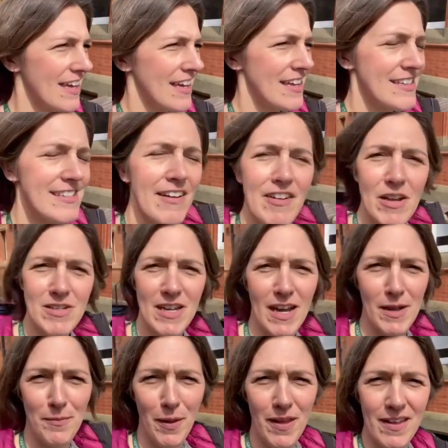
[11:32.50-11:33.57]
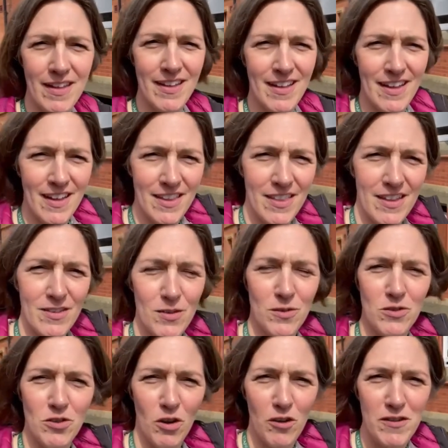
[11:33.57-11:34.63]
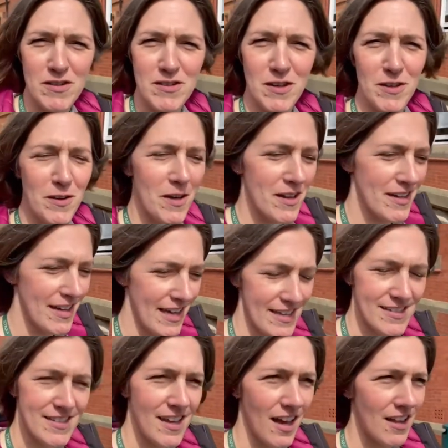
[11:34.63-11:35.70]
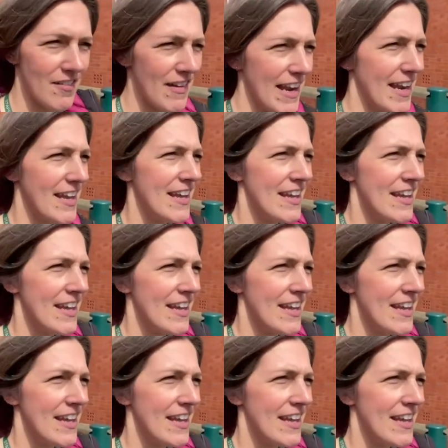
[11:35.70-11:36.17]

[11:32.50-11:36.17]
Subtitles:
stereotype that all geographers do is colour in.